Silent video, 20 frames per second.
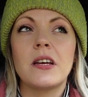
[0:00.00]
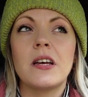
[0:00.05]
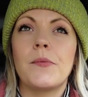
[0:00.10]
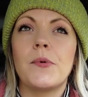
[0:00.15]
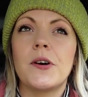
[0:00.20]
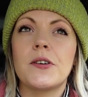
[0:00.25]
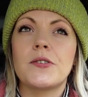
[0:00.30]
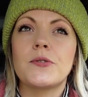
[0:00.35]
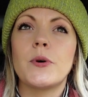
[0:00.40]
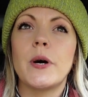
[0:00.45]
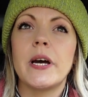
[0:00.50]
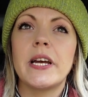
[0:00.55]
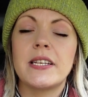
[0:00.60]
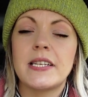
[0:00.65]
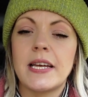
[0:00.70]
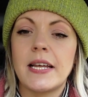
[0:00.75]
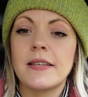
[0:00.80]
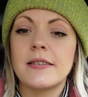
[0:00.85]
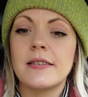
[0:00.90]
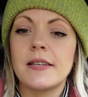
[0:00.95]
I worked quite
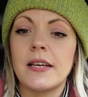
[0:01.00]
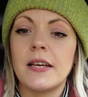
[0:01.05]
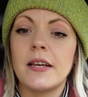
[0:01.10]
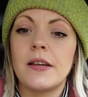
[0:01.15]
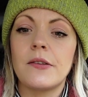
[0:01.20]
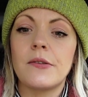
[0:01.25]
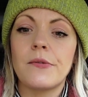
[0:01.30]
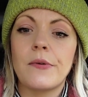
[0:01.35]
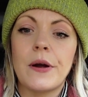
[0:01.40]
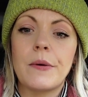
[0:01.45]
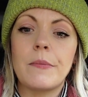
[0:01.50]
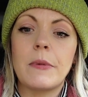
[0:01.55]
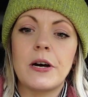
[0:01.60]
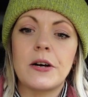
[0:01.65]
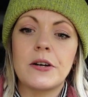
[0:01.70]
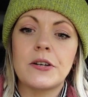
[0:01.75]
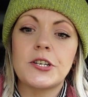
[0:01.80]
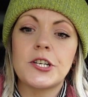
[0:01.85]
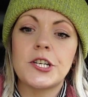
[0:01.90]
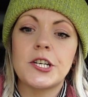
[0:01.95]
intensely throughout
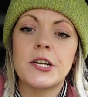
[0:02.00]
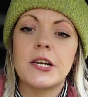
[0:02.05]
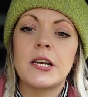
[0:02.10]
March,